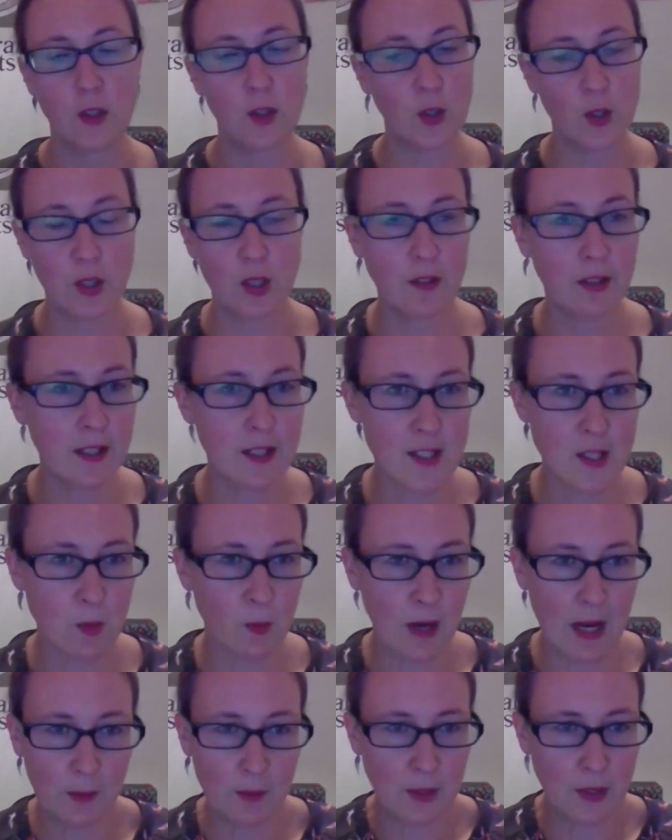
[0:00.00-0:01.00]
to
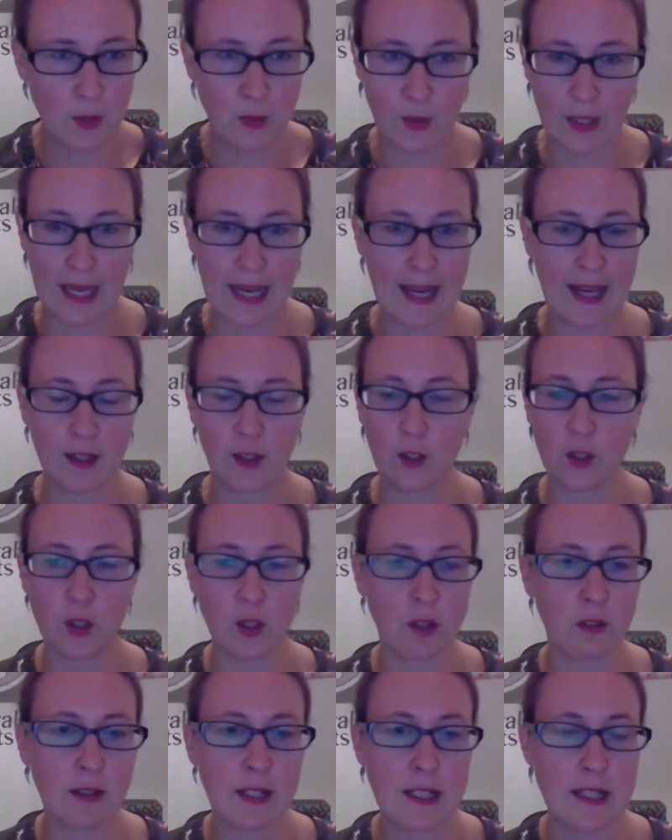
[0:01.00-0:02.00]
work with your cat,
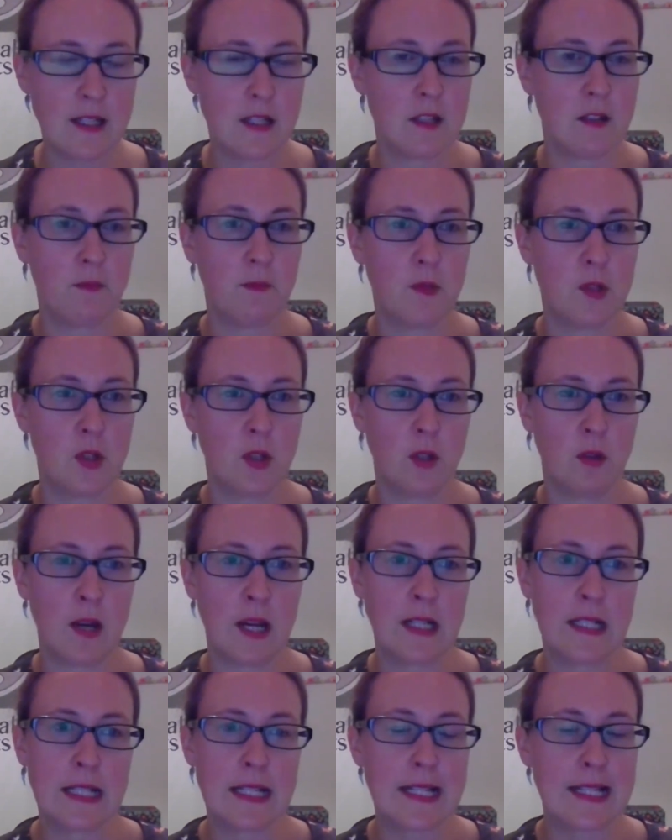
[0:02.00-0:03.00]
curious to
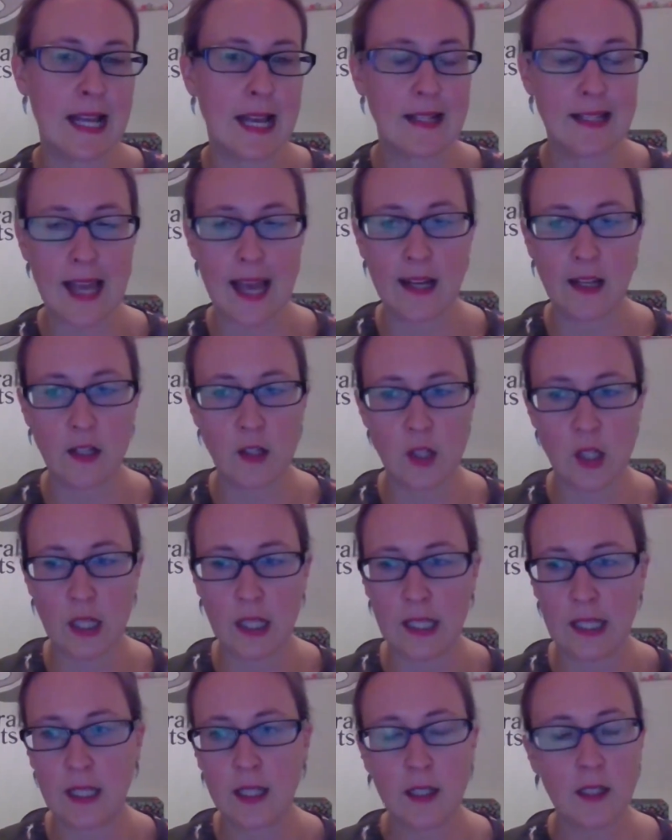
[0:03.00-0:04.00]
understand
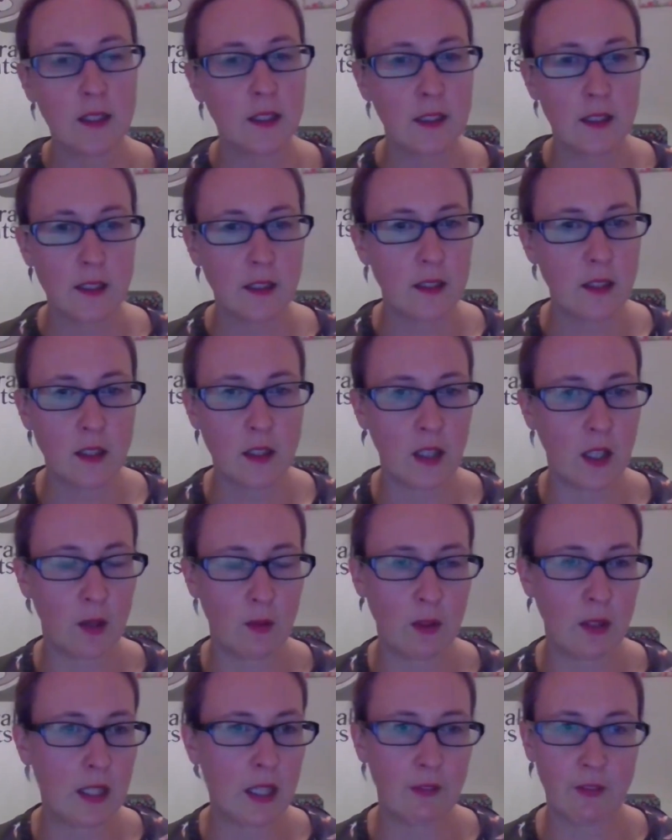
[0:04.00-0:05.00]
energy,
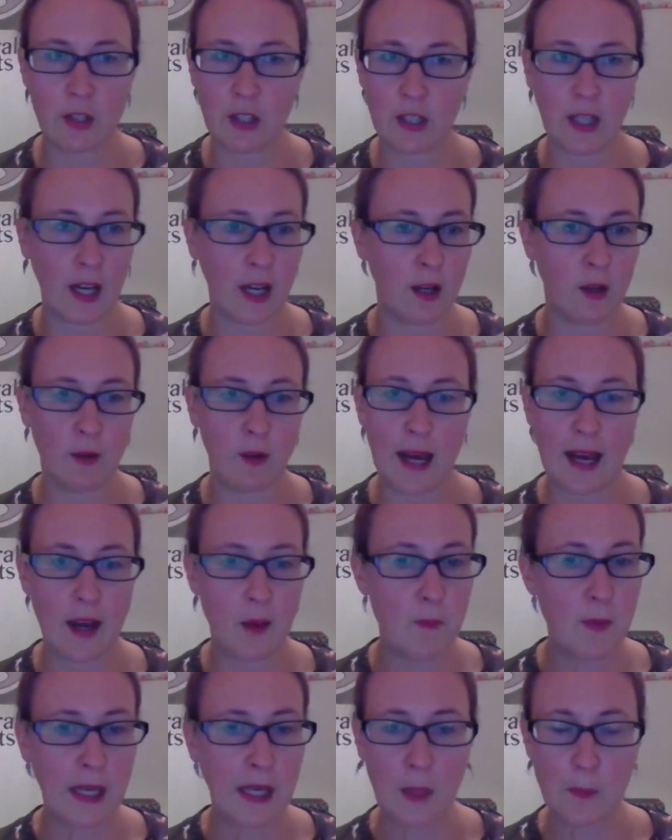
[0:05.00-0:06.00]
give it a go.
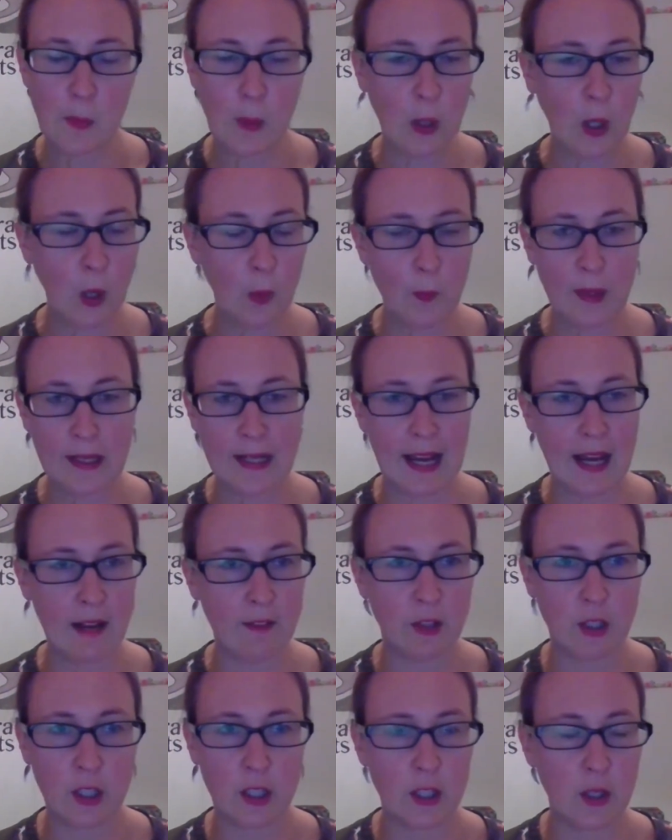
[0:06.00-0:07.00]
Pick up a copy and have
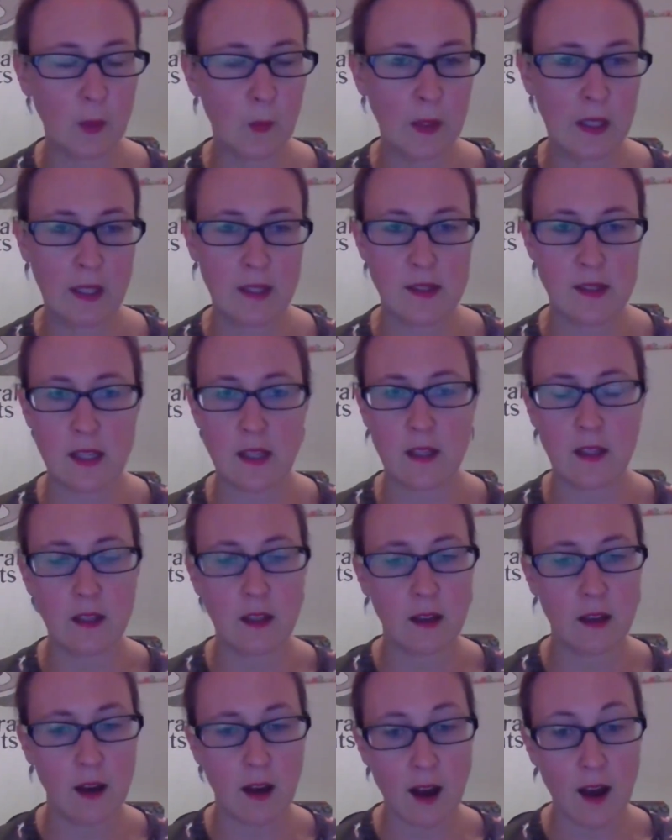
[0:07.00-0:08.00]
a look, because
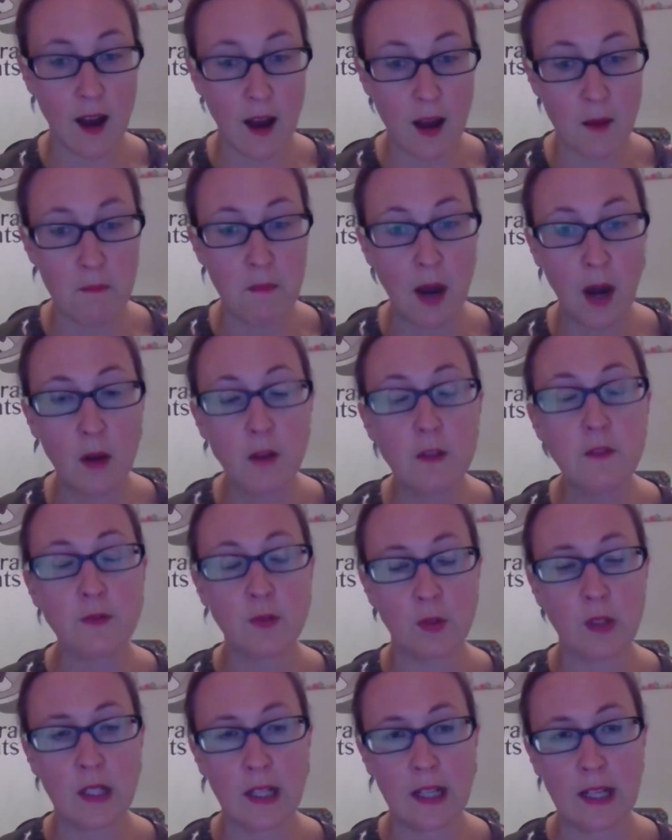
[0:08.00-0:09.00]
I'm
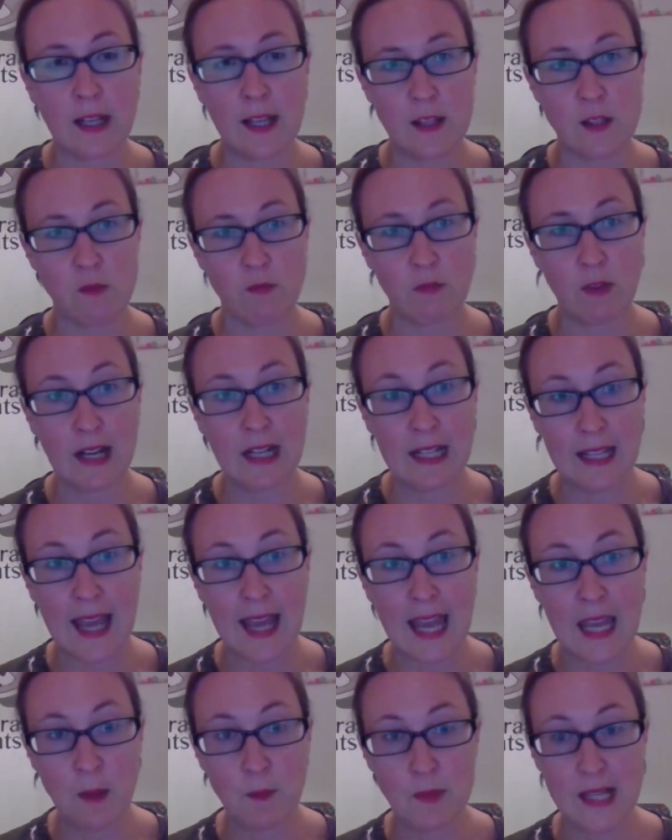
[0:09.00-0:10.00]
hopeful that it is really
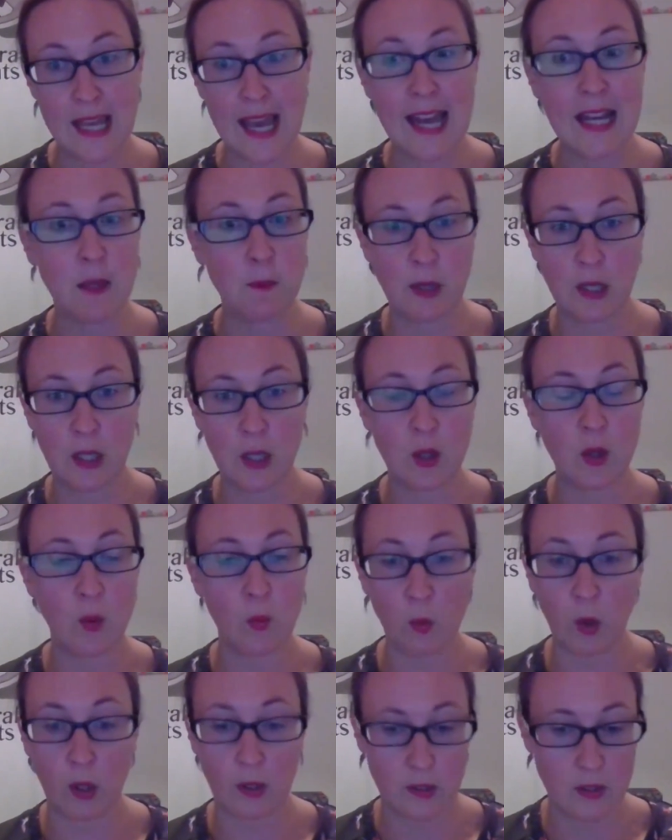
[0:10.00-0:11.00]
aimed at anybody who
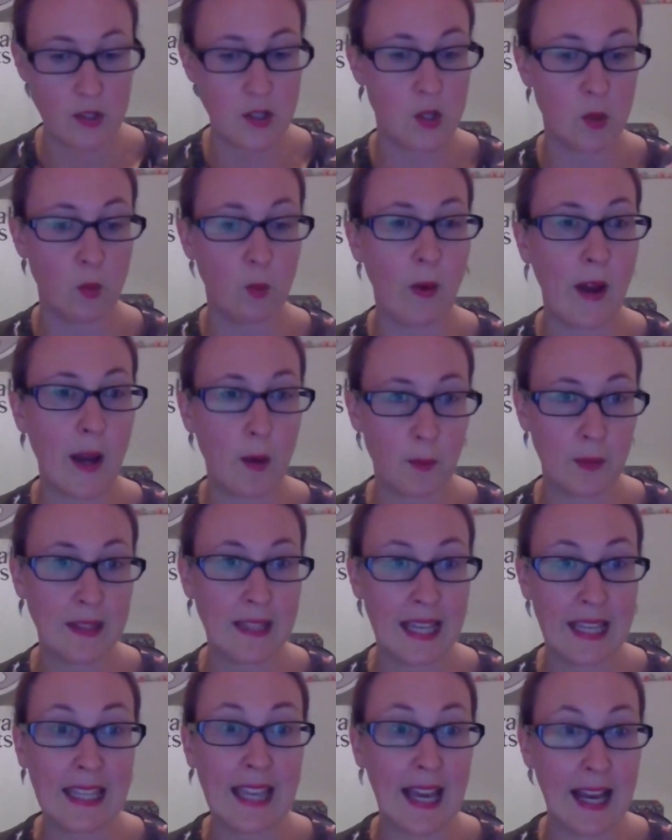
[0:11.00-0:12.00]
wants to work with
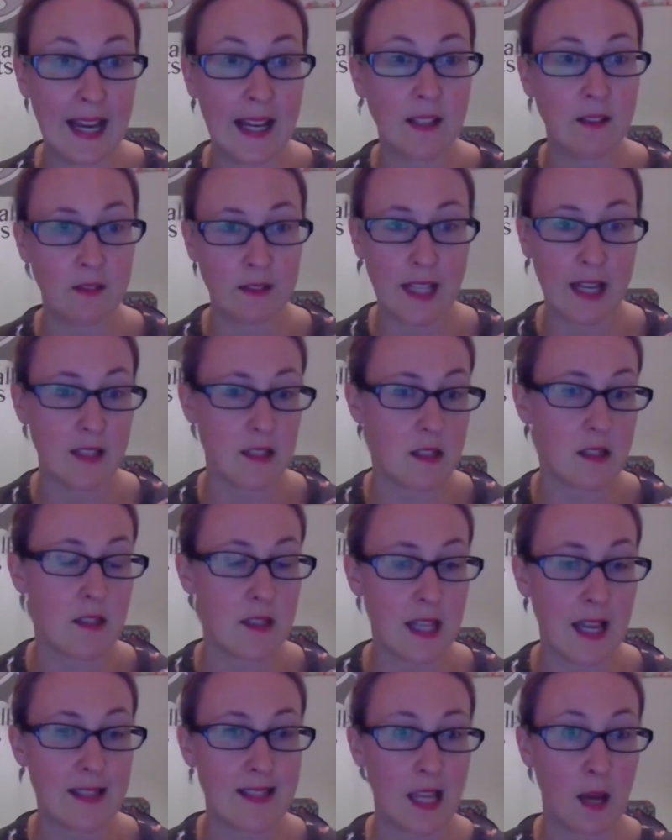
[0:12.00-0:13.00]
their cat. That's
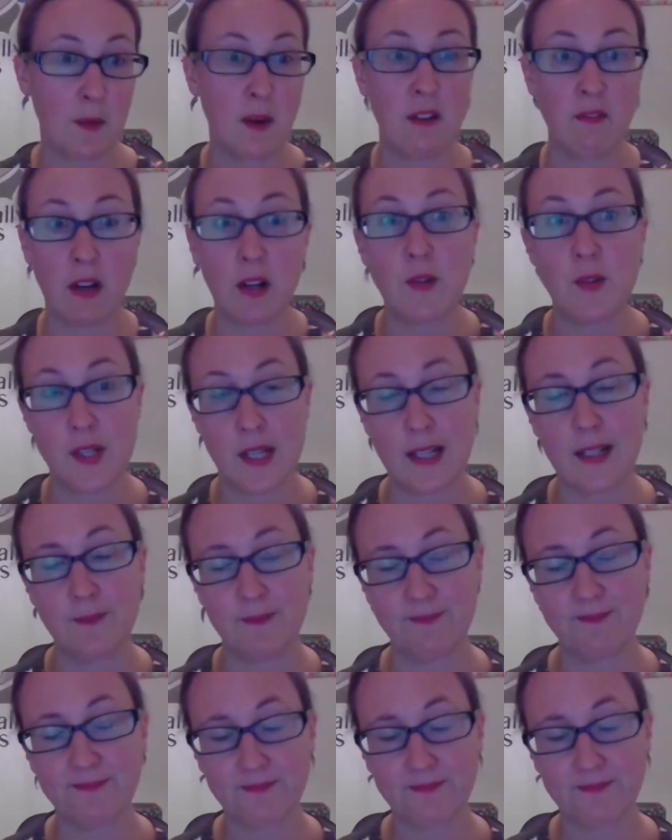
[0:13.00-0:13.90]
how I wrote it.